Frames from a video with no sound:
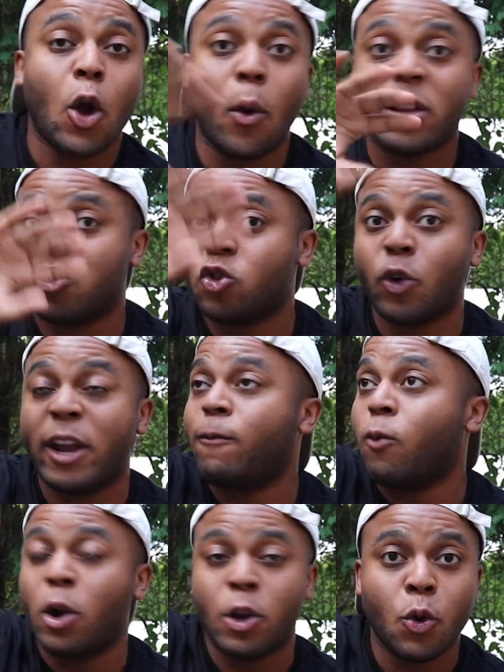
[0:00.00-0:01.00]
Going straight
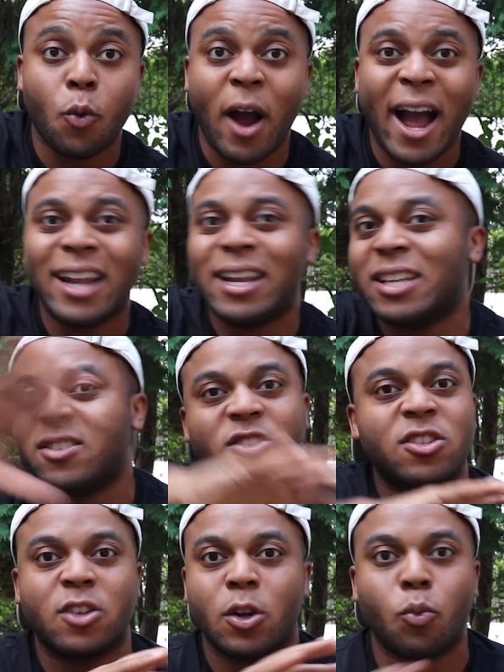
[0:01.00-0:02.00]
for a new ride, it's
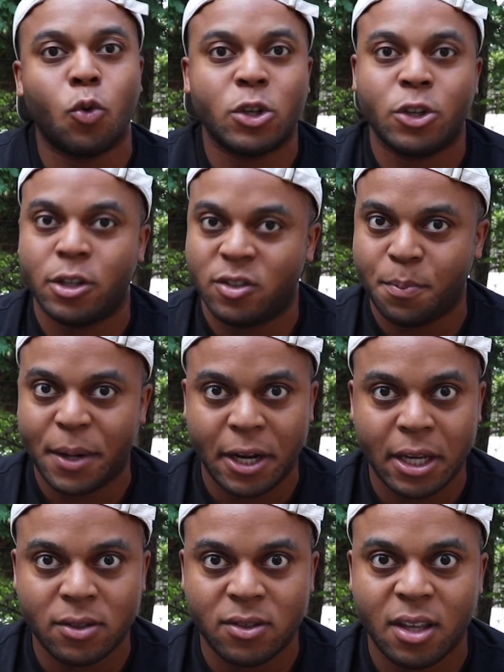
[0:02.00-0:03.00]
just gonna ruin your
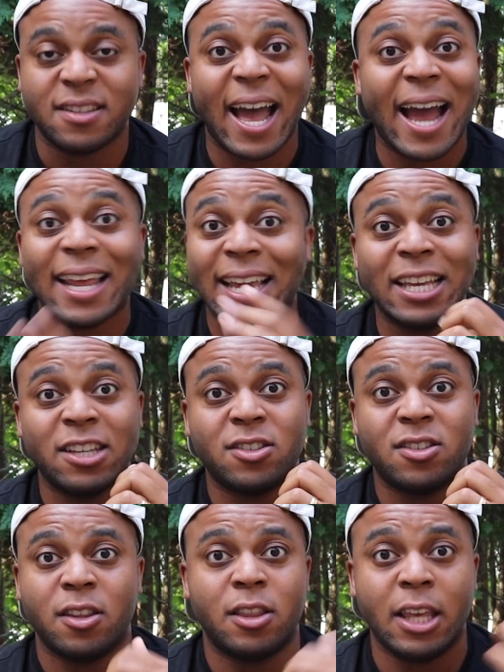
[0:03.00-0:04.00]
experience. That
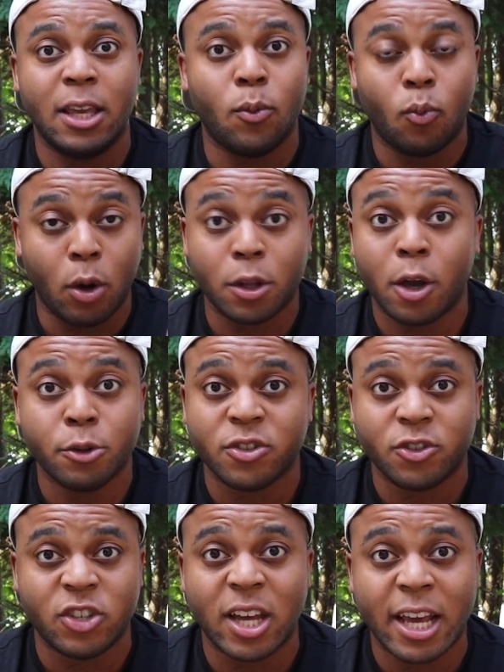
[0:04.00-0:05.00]
is the Roller
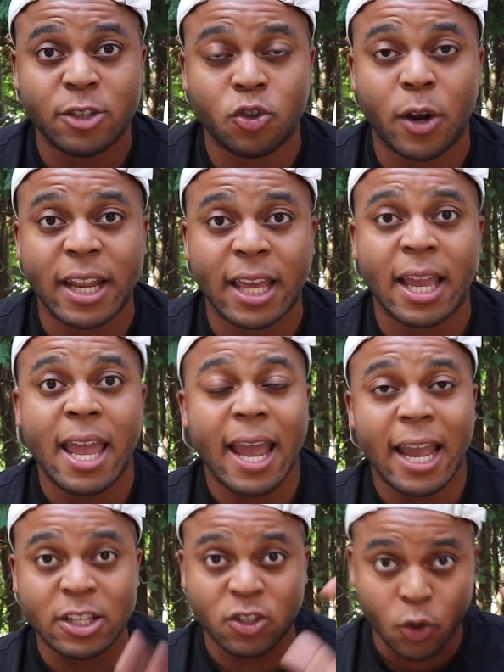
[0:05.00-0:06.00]
Coaster Jedi training.
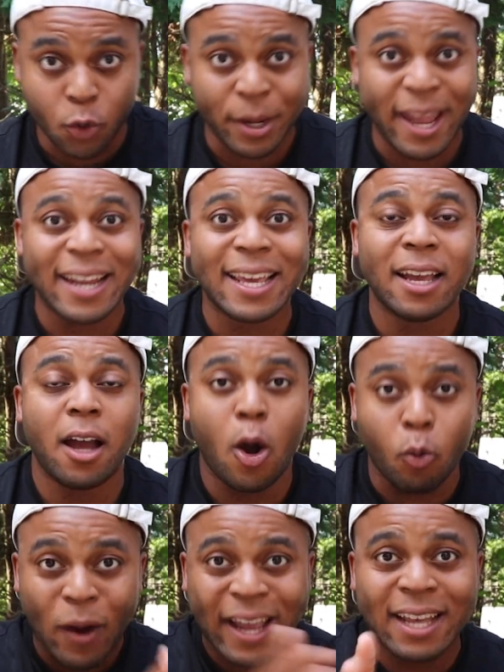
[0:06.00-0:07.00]
It's creating
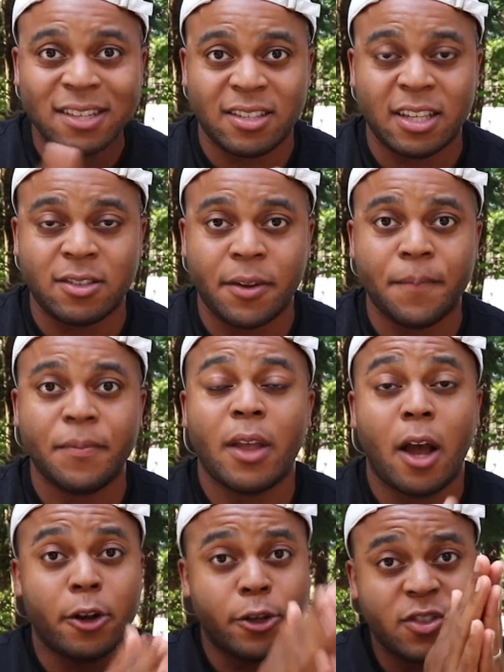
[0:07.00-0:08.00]
a ranking system,
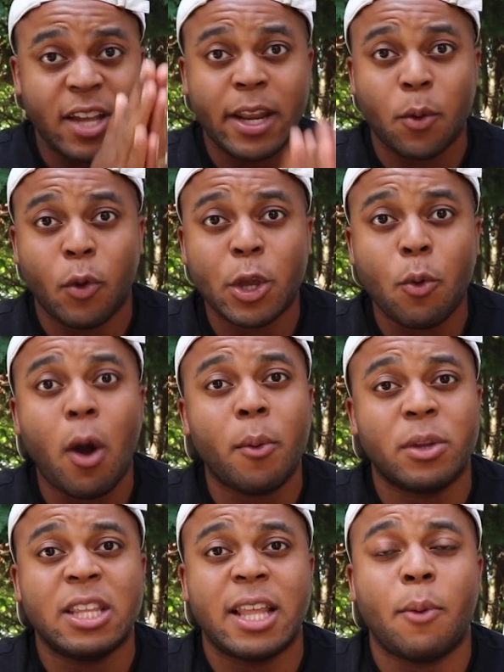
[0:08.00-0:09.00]
understanding where you are
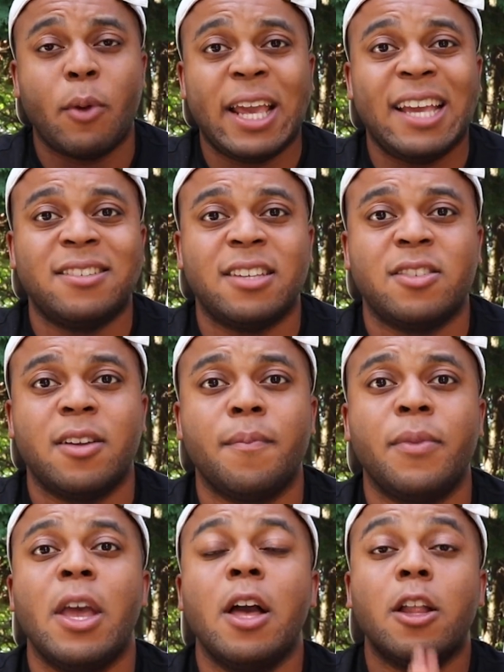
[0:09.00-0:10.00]
within that ranking system,